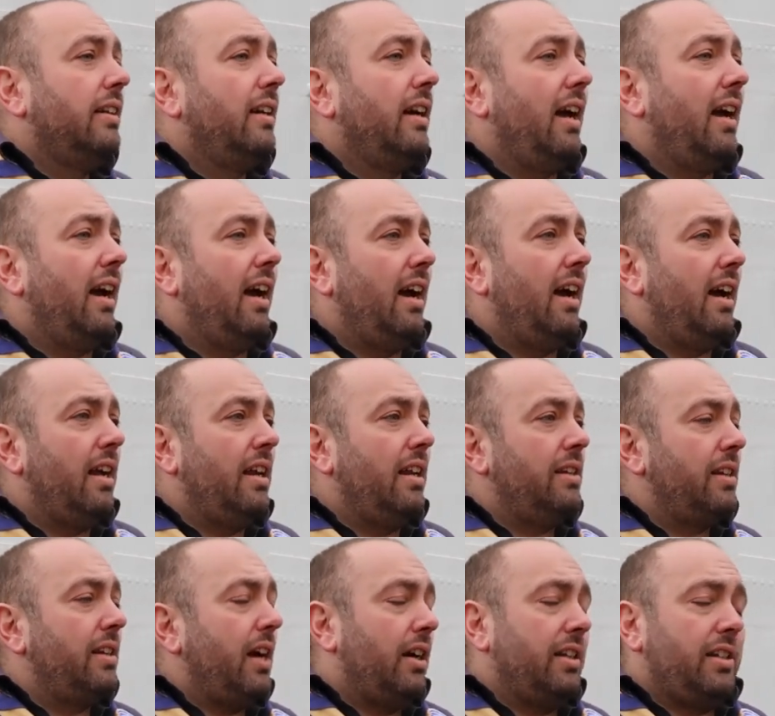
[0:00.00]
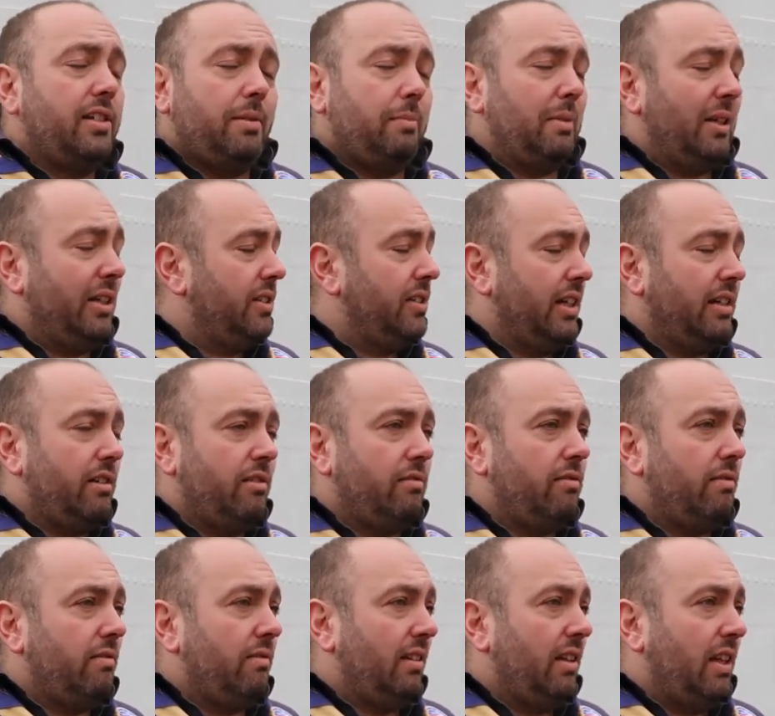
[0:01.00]
and I simply because I
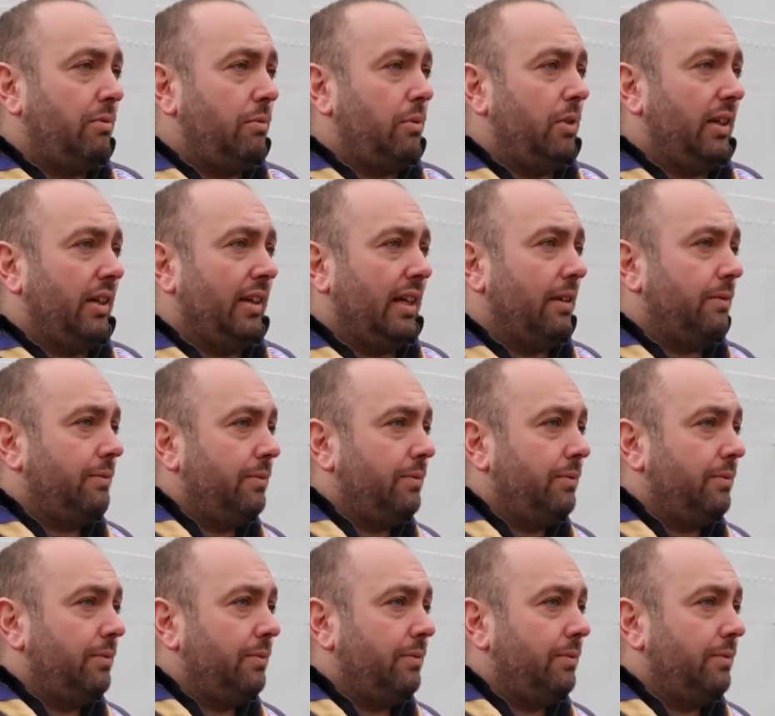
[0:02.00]
love working at